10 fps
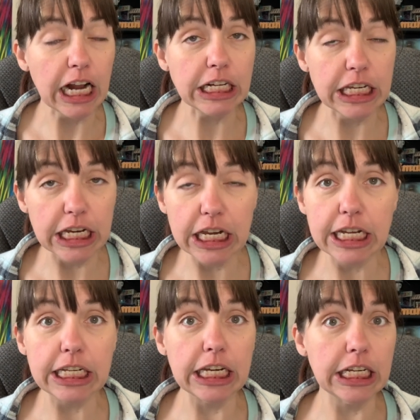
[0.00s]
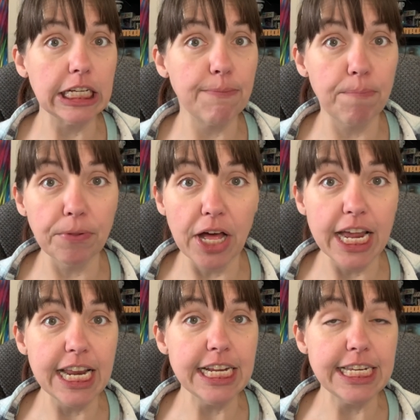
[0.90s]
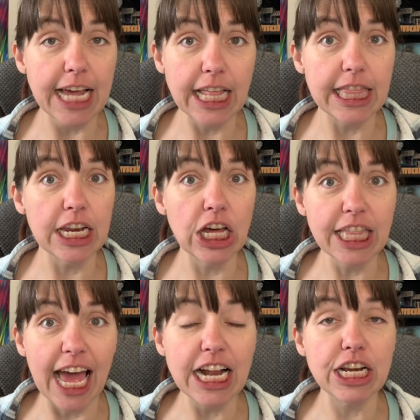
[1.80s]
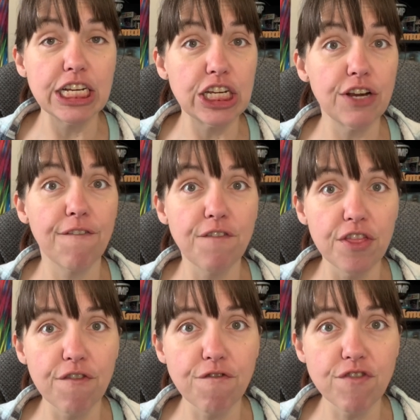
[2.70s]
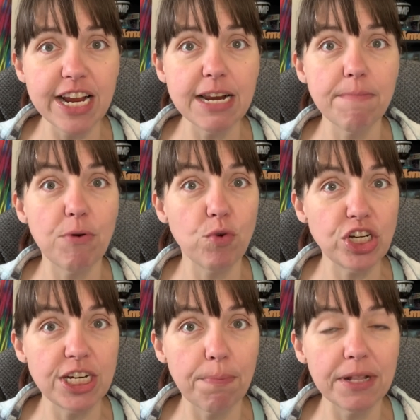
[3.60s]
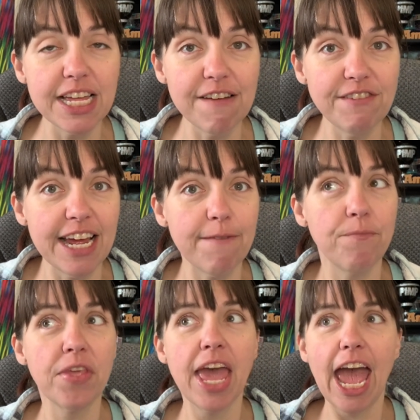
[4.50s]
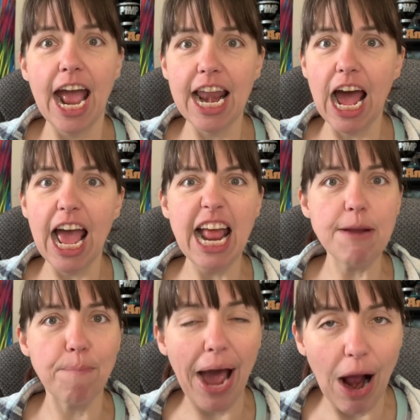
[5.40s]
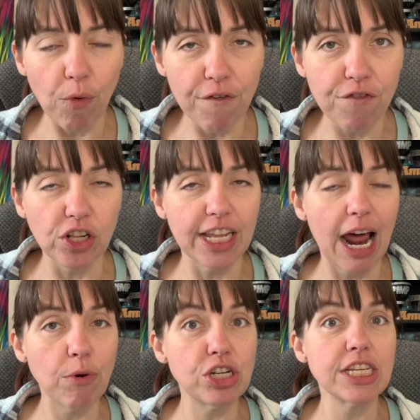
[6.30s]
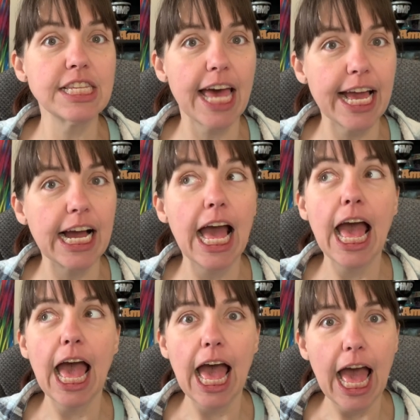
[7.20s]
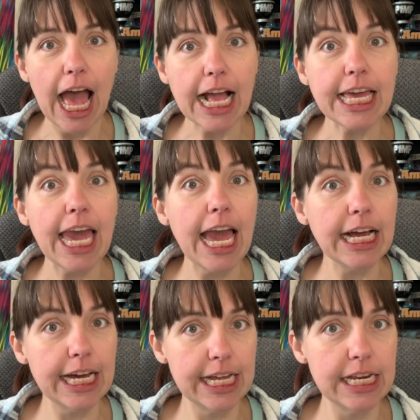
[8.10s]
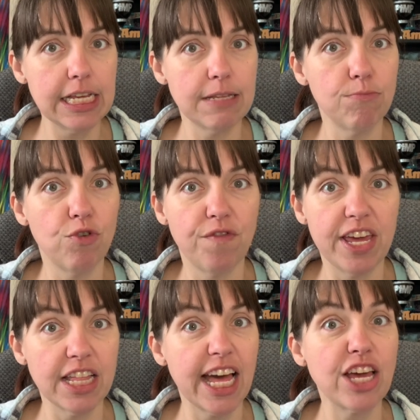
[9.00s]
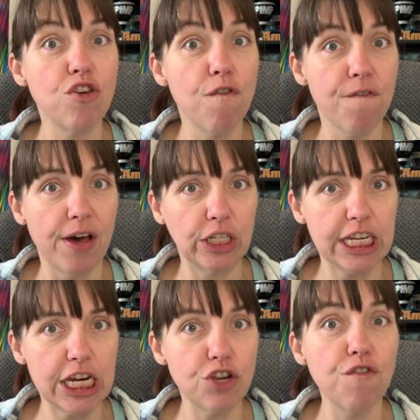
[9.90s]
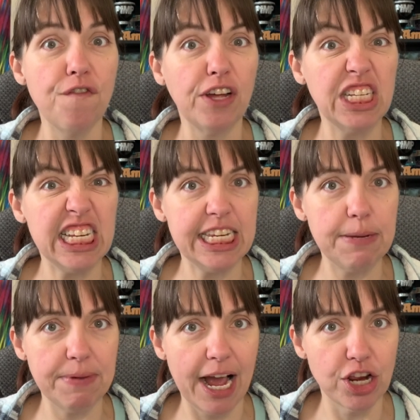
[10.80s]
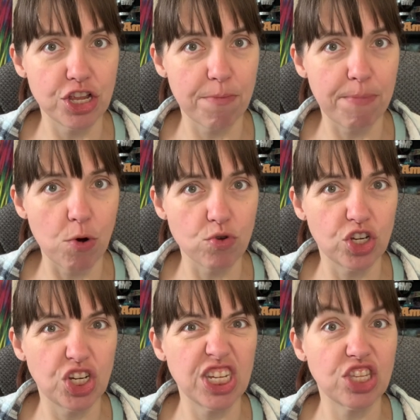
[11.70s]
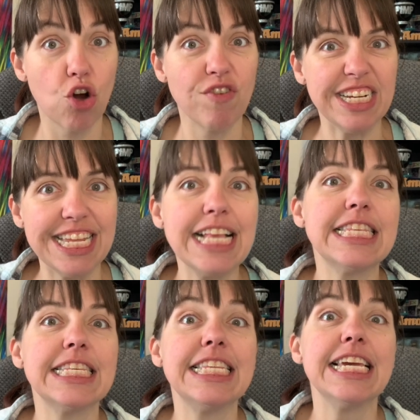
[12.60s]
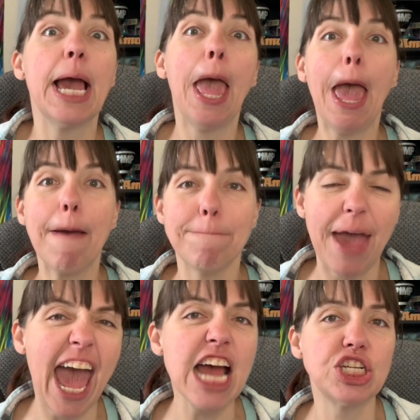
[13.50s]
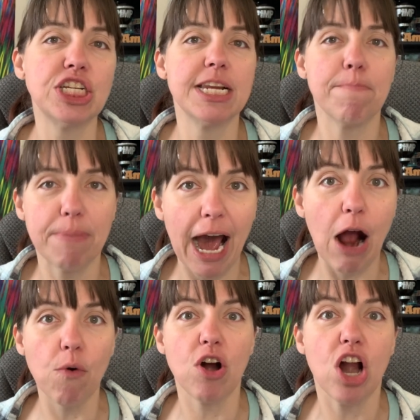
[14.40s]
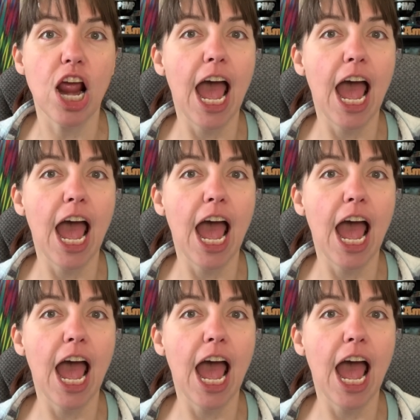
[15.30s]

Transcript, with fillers: to, to blood and death and all that for the freedom and what she believed in, and I and powerful. And I was just like, Kangana in this movie, like you felt it. You felt it deep down in your bones, just her intensity and passion and power.